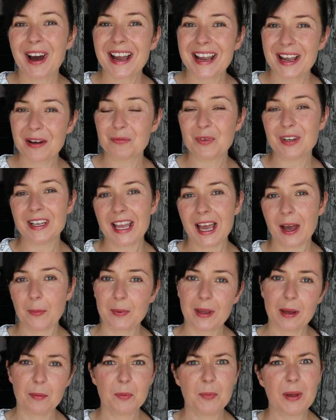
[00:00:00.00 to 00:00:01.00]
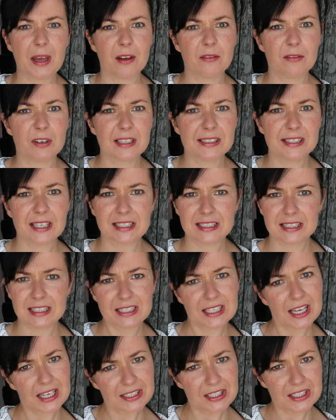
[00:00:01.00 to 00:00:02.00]
I am really happy. I'm a bit
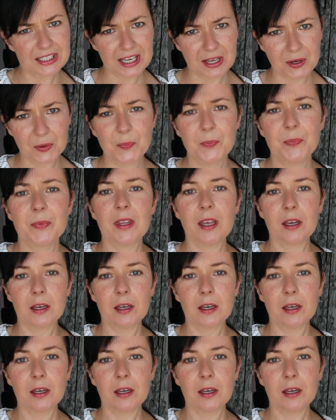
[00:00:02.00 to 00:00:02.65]
overexcited. Can you tell?